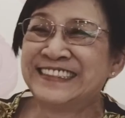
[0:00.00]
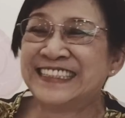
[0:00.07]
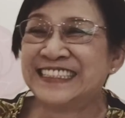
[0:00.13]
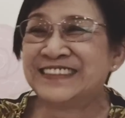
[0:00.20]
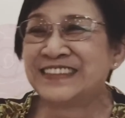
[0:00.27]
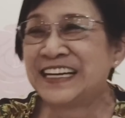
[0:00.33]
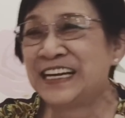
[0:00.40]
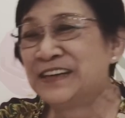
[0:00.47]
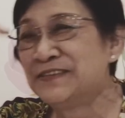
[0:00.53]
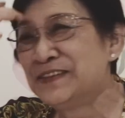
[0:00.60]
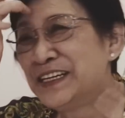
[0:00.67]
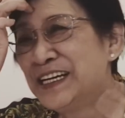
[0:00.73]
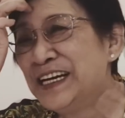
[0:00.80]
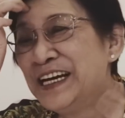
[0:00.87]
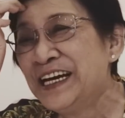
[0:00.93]

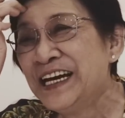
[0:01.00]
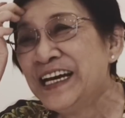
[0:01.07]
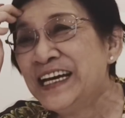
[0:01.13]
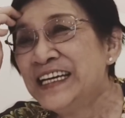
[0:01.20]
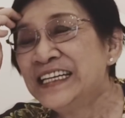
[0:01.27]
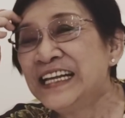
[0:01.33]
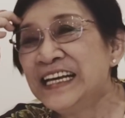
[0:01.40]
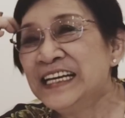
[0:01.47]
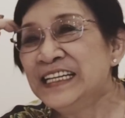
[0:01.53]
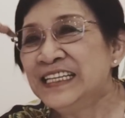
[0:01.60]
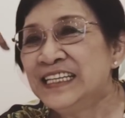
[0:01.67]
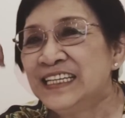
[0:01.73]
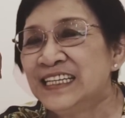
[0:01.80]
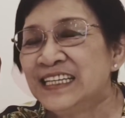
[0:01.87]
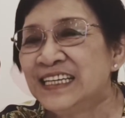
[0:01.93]
whatever. Then
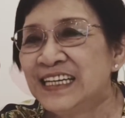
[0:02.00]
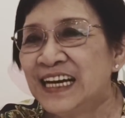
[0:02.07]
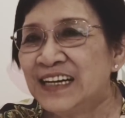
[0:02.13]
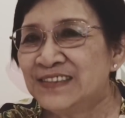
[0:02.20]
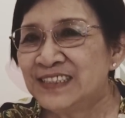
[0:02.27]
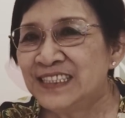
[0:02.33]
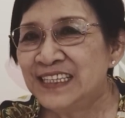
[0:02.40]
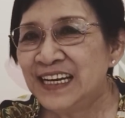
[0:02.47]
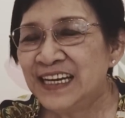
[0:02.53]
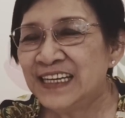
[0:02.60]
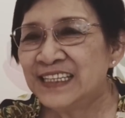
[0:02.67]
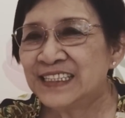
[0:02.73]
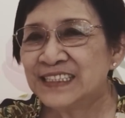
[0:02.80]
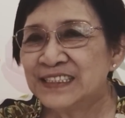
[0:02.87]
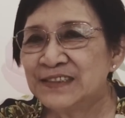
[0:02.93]
after that,
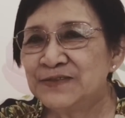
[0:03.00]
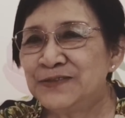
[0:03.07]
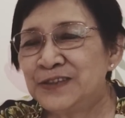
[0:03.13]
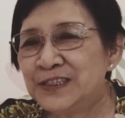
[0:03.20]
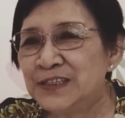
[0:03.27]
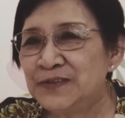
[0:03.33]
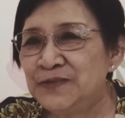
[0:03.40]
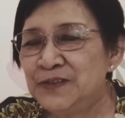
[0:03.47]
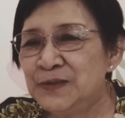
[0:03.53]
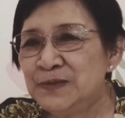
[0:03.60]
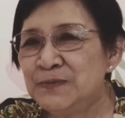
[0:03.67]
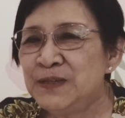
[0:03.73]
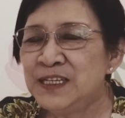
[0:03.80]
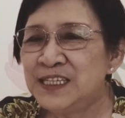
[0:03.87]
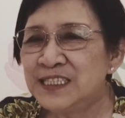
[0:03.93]
for a few
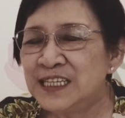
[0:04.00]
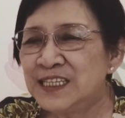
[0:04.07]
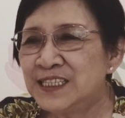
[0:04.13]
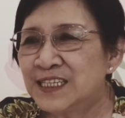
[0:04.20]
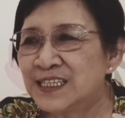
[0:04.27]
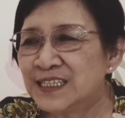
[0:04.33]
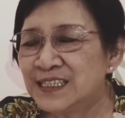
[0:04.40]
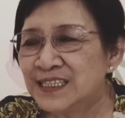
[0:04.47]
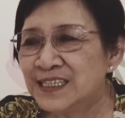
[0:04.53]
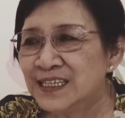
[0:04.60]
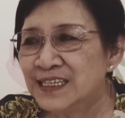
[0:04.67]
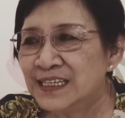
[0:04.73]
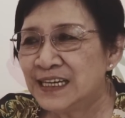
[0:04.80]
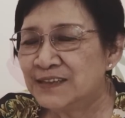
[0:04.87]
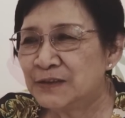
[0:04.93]
minutes later,
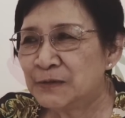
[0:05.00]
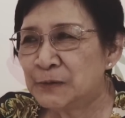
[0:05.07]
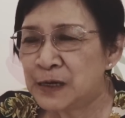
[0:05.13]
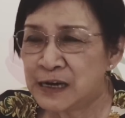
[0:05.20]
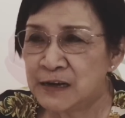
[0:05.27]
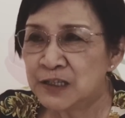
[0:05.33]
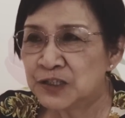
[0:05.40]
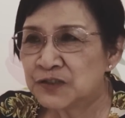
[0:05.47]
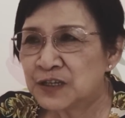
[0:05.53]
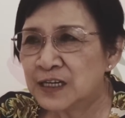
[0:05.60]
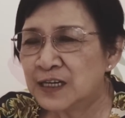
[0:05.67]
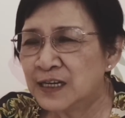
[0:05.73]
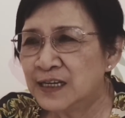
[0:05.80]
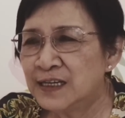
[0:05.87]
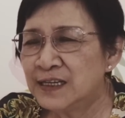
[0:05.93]
while I was
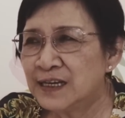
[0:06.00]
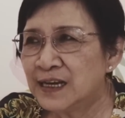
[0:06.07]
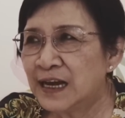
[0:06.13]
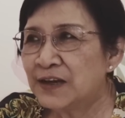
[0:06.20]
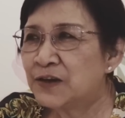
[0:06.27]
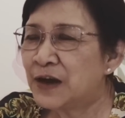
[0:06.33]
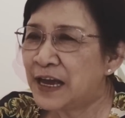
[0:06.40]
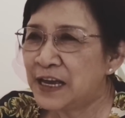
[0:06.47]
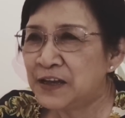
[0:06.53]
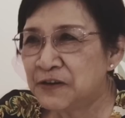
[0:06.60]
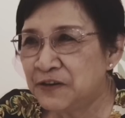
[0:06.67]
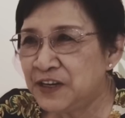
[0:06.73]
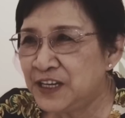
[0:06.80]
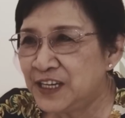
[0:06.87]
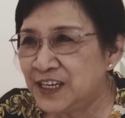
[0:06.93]
struggling, I got
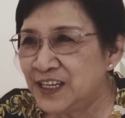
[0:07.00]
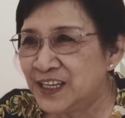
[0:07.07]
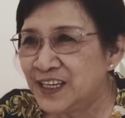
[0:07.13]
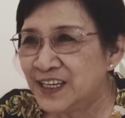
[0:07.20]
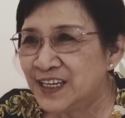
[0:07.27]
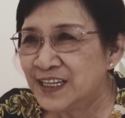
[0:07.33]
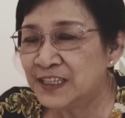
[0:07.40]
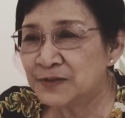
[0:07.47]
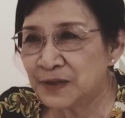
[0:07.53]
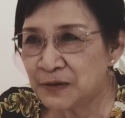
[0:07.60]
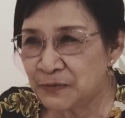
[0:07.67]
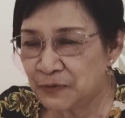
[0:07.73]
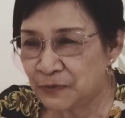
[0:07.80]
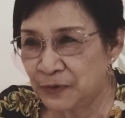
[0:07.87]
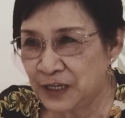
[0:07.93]
angry. That's why
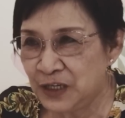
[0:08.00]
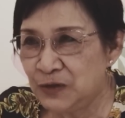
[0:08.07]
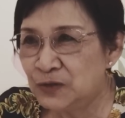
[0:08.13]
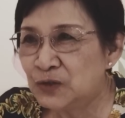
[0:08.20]
when